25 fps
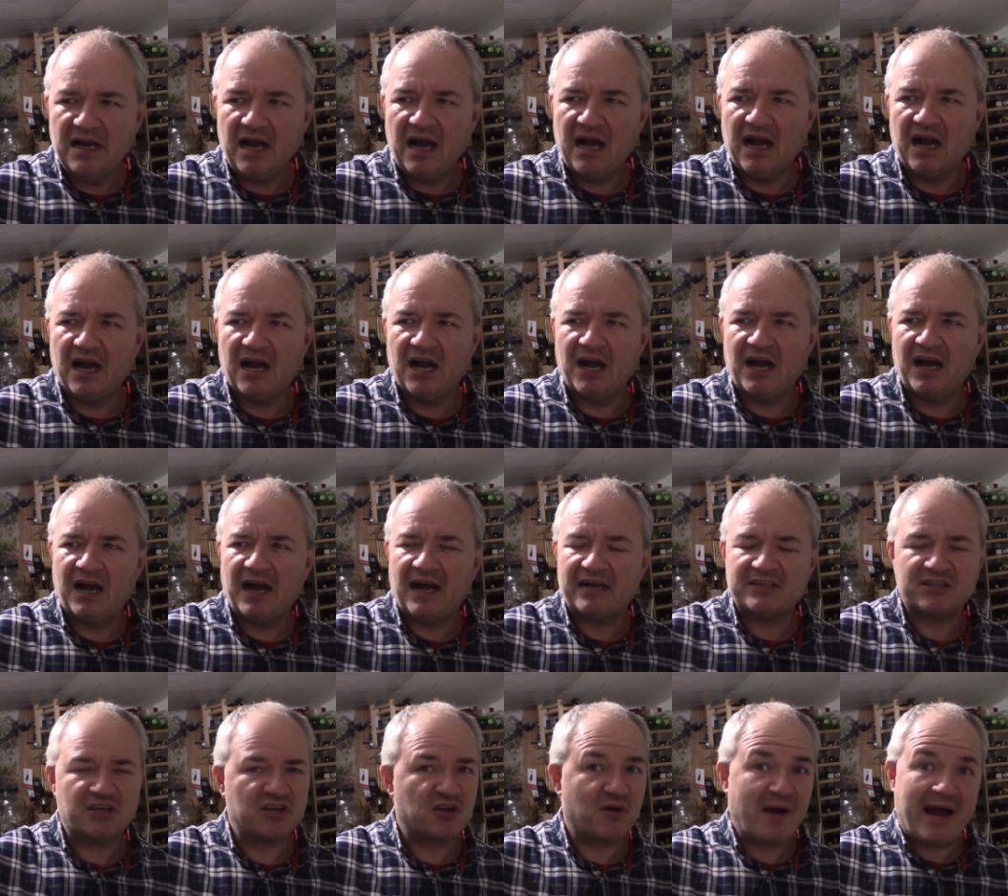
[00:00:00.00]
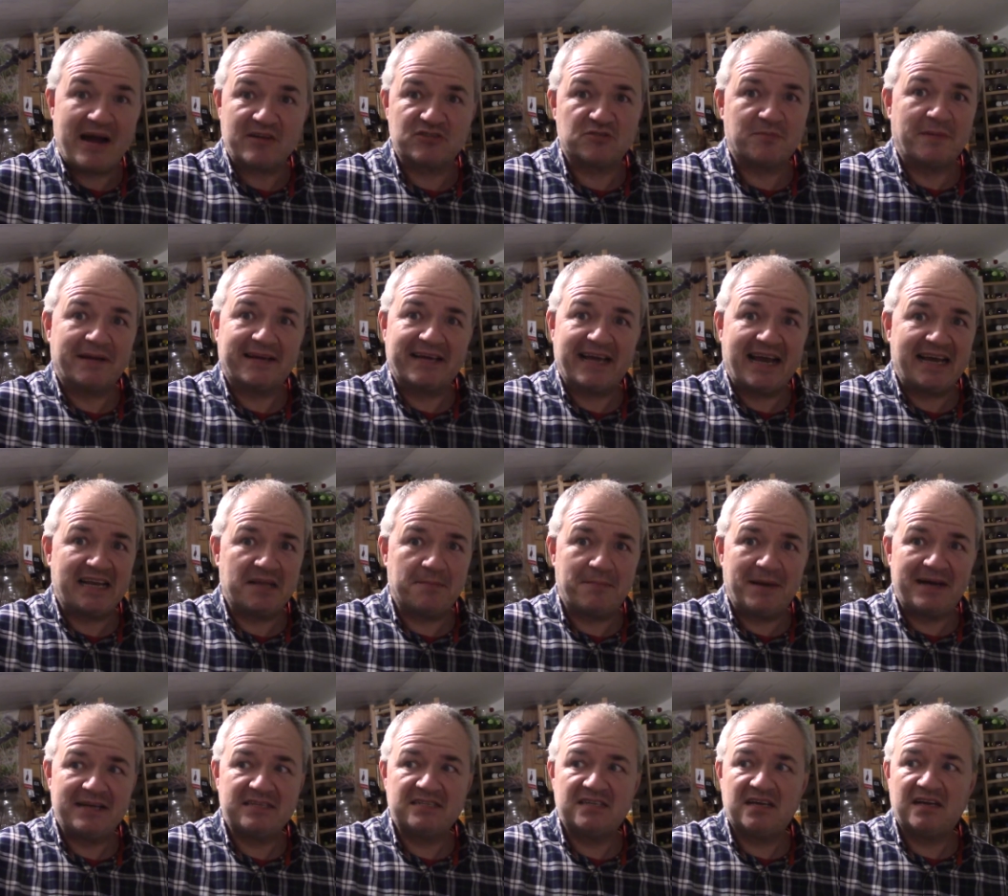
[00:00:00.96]
uh, I don't know how to make it any
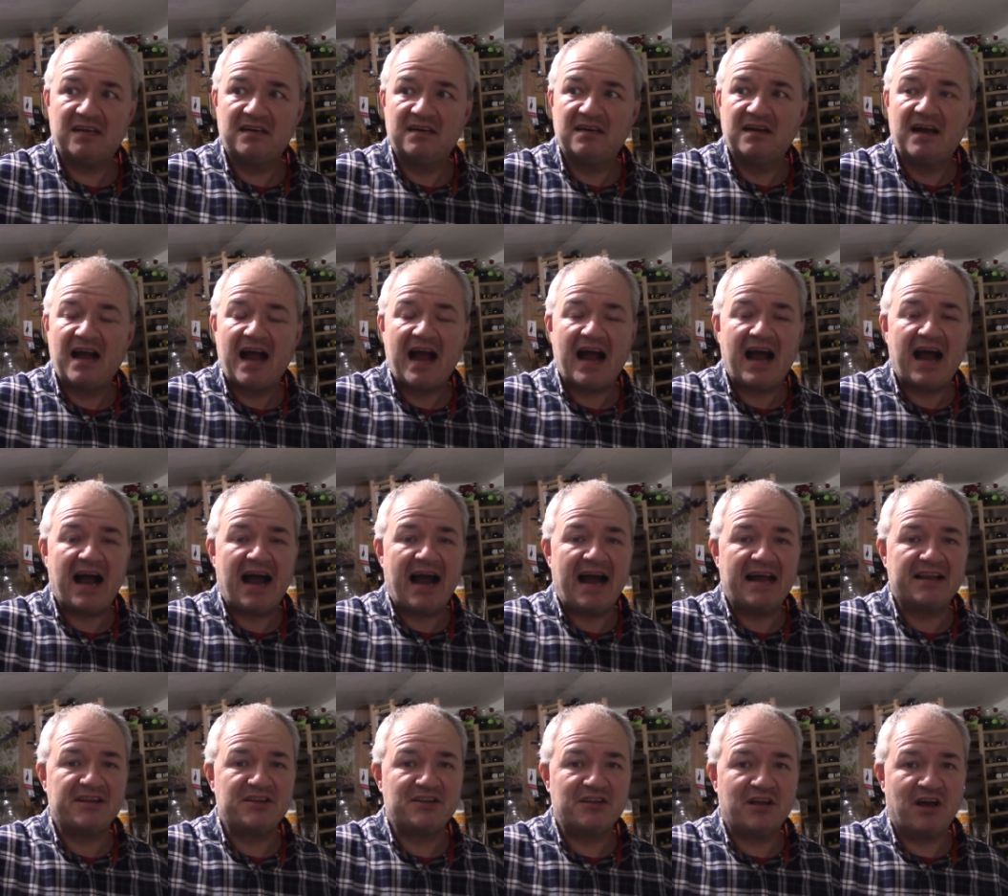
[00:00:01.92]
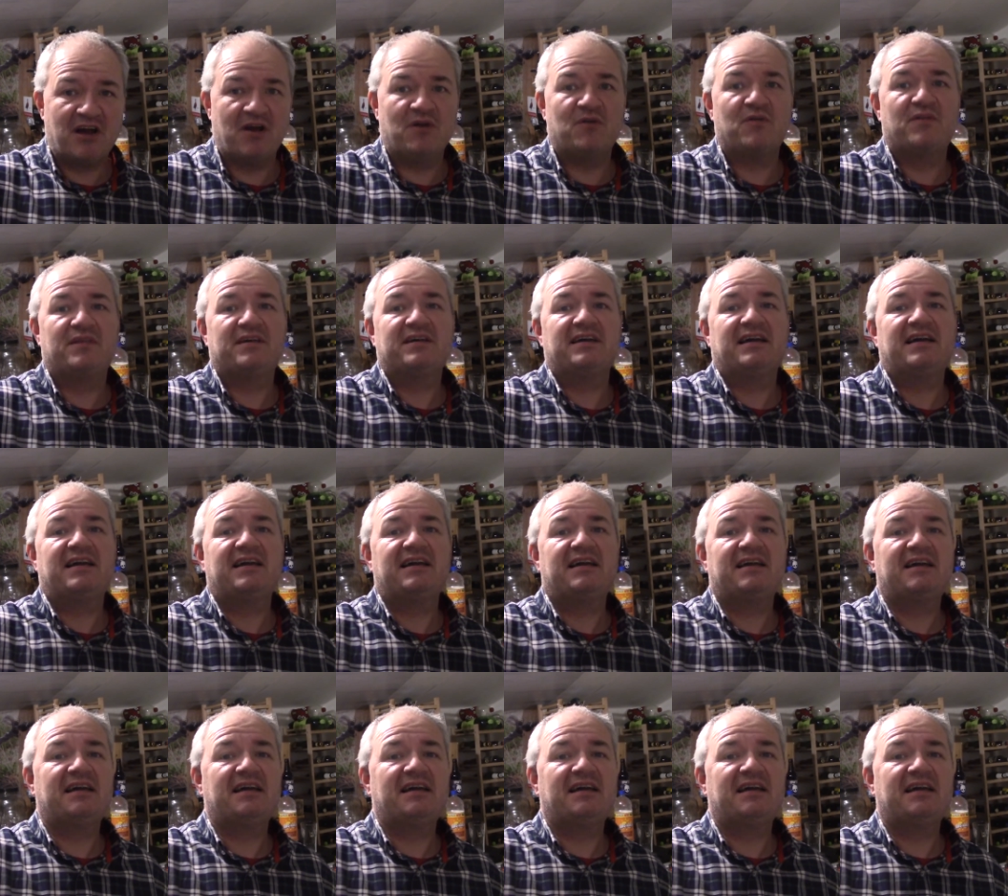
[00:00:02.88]
better I know that